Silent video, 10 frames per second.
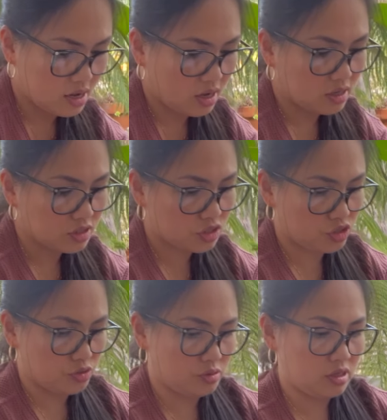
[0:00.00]

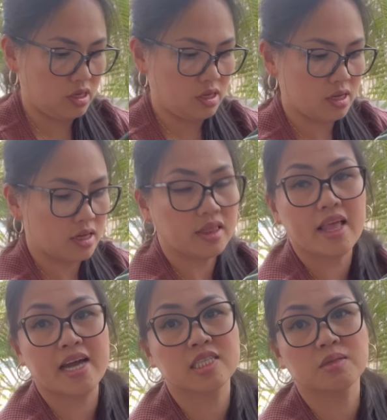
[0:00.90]
onto the
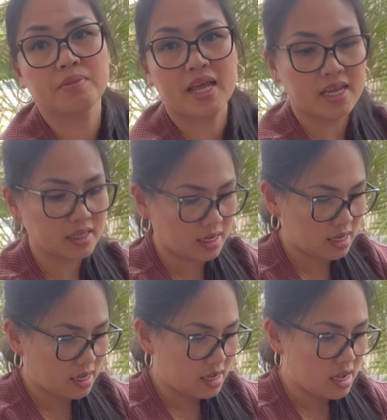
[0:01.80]
last plant
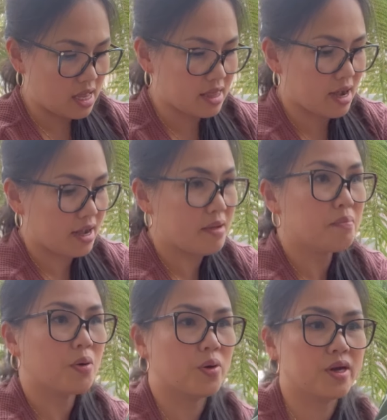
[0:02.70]
in the
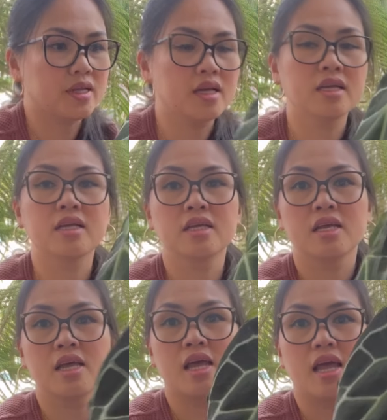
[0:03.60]
import,
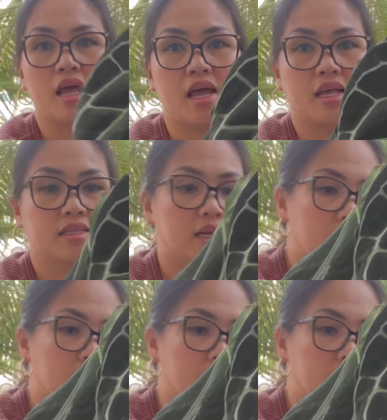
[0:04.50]
and